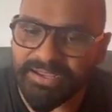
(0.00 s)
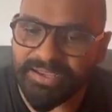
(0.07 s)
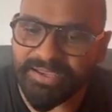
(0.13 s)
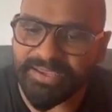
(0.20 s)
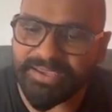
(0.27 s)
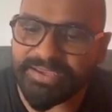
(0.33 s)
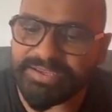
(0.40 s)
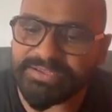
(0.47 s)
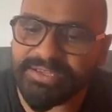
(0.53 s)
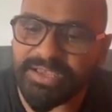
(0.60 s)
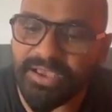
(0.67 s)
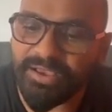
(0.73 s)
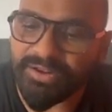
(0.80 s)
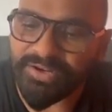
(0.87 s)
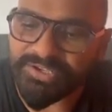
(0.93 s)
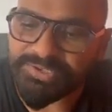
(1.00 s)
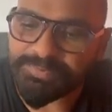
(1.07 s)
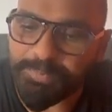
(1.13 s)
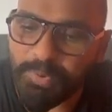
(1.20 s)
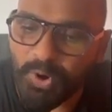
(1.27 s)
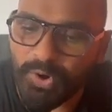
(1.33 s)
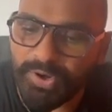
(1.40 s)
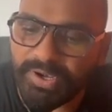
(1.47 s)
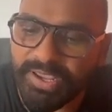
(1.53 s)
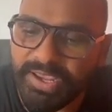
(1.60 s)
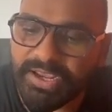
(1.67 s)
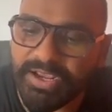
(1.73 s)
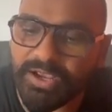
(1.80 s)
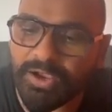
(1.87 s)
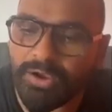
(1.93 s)
is
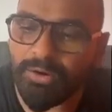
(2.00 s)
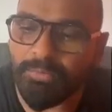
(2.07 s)
responding